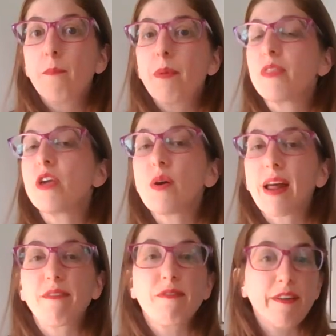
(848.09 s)
But then you can
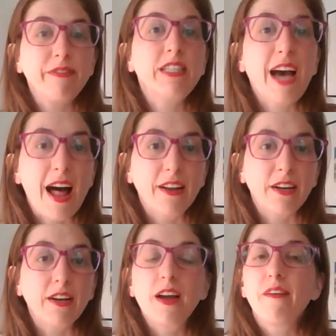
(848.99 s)
have a
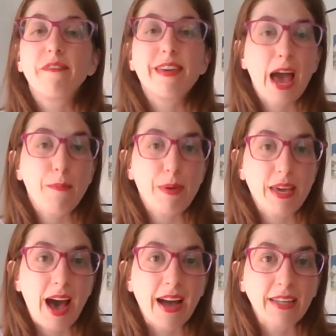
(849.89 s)
$50
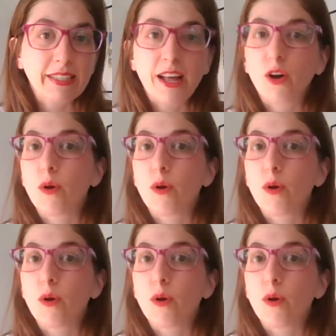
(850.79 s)
VIP cocktail